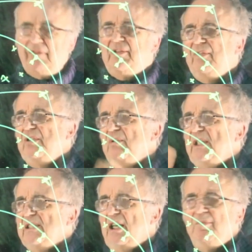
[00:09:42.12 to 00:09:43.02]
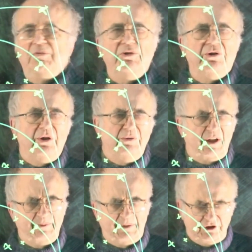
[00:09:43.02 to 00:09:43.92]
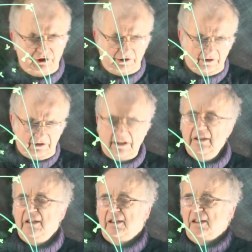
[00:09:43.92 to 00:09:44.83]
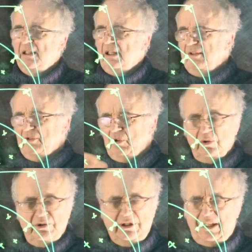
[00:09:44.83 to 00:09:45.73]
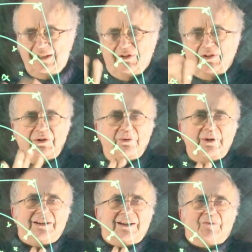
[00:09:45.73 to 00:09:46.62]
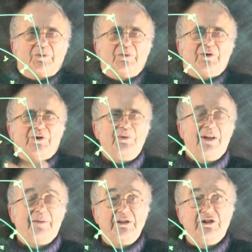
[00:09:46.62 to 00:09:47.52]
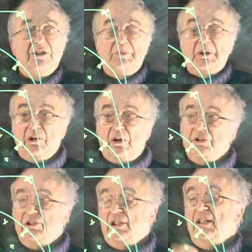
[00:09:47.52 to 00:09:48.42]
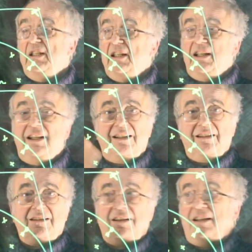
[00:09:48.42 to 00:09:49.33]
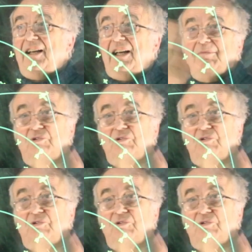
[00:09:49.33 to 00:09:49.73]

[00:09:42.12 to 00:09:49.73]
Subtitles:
given you an example with 2 dimensions. And of course, I've given you an example with 2 dimensions because I'm